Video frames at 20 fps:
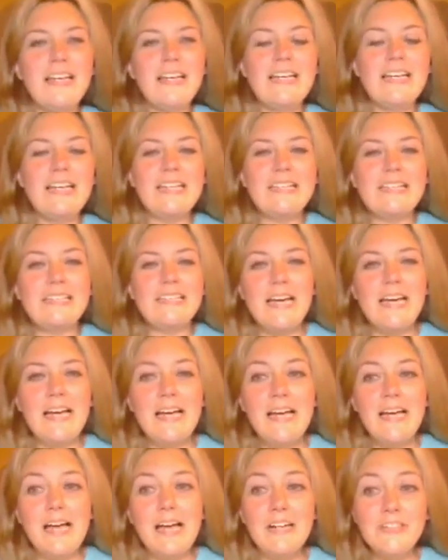and
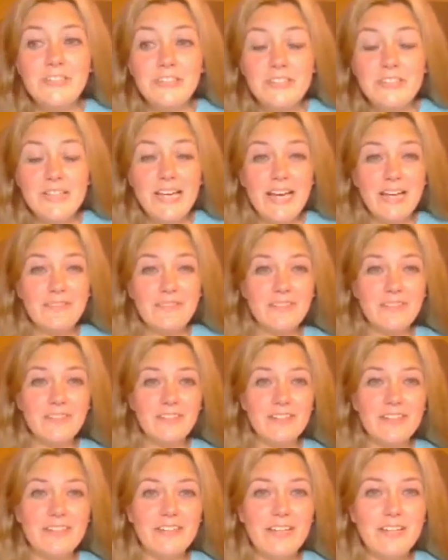actually have
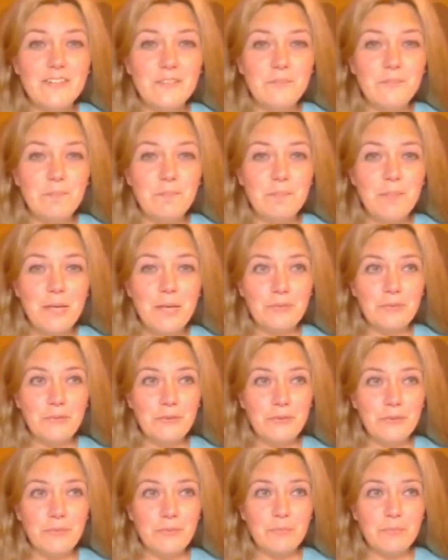a guest
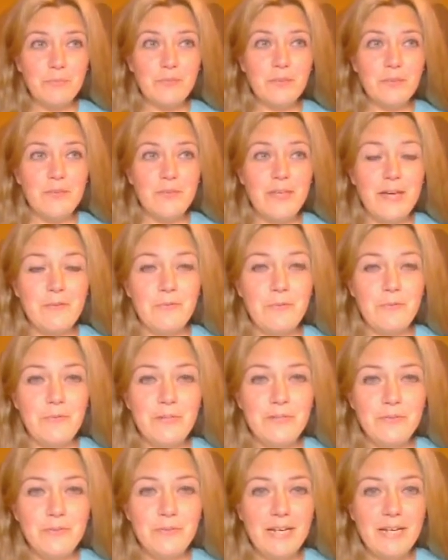bedroom so that when
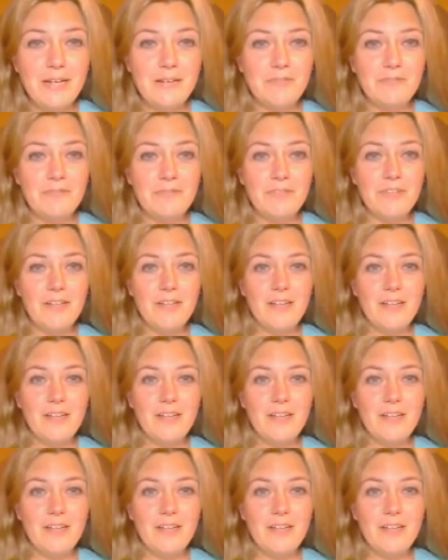we do have